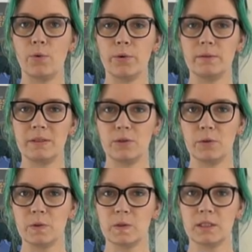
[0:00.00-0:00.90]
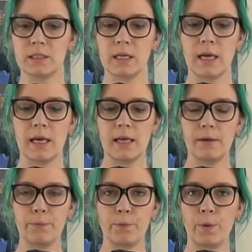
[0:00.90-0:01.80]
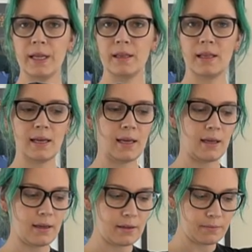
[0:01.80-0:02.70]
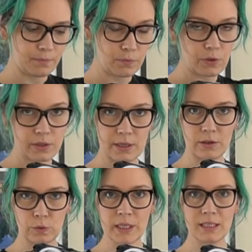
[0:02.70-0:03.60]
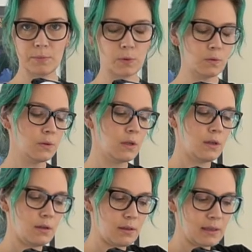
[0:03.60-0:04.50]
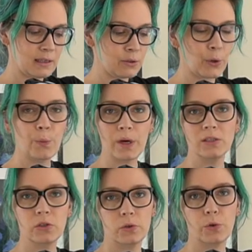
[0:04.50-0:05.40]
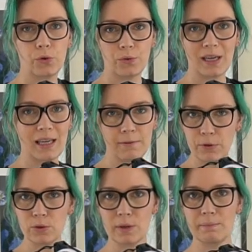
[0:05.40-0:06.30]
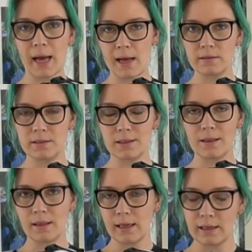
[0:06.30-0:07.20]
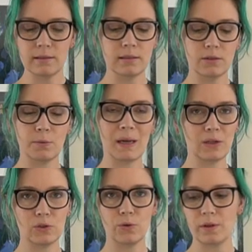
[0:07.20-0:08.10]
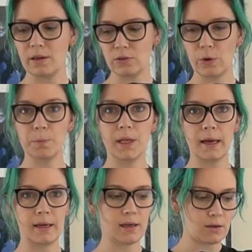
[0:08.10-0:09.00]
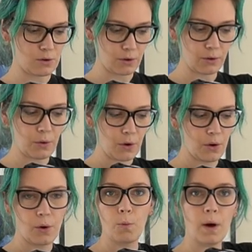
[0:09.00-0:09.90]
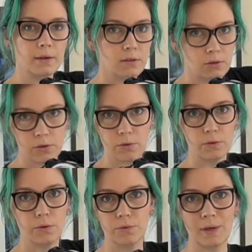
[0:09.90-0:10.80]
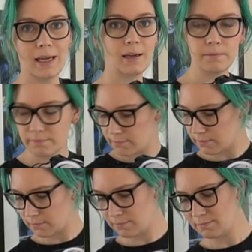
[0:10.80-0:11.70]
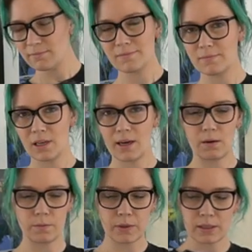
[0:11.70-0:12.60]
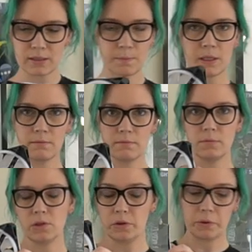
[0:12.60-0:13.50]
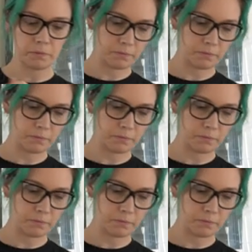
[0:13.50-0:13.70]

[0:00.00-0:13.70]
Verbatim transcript: in order because when they're, because they're addressable, it'll go one, two, three if you're doing patterns and things. So make sure that you don't plug it in and you go one, two, three. Kind of obvious, but you know.